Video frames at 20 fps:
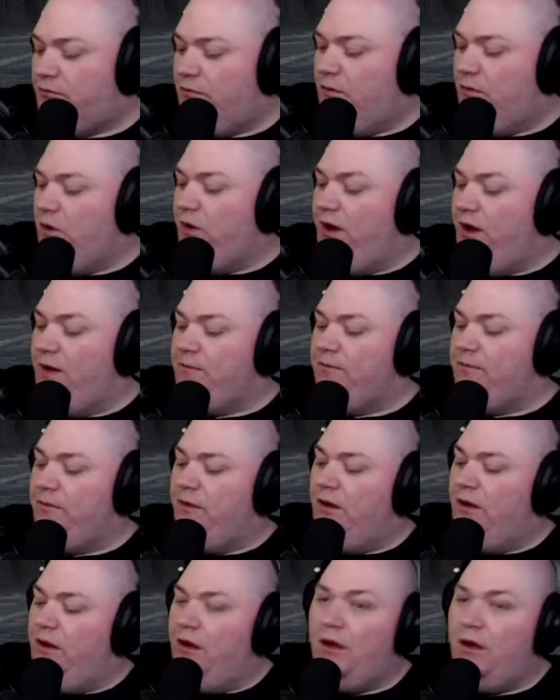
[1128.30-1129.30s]
Okay.
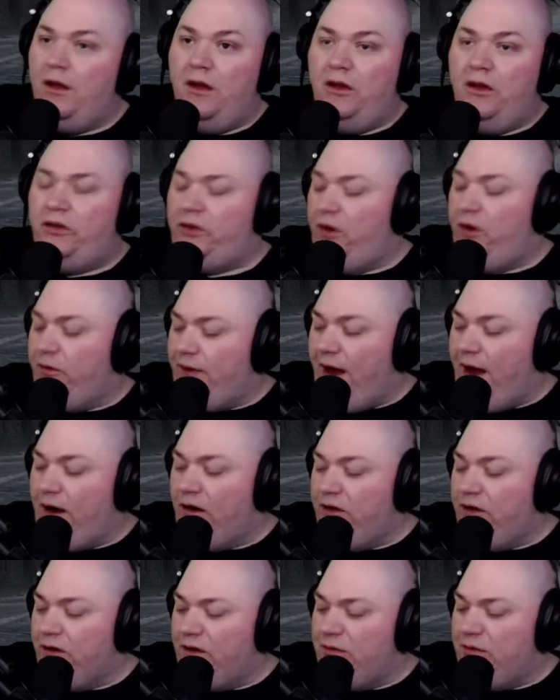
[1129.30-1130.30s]
So, how
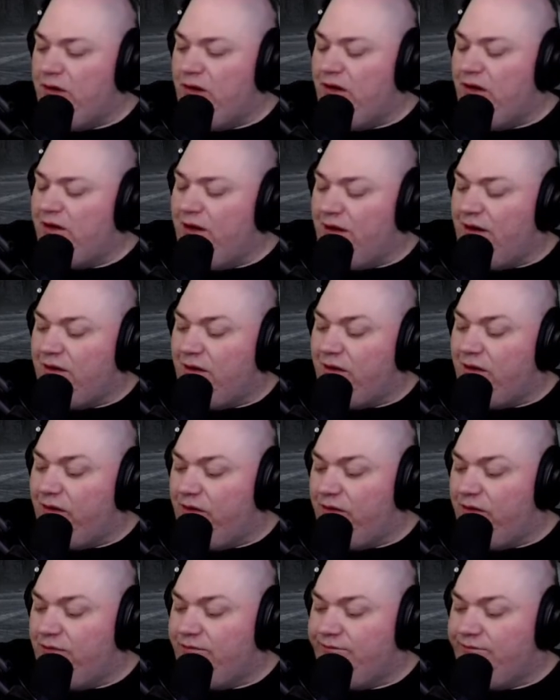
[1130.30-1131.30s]
did the community take this?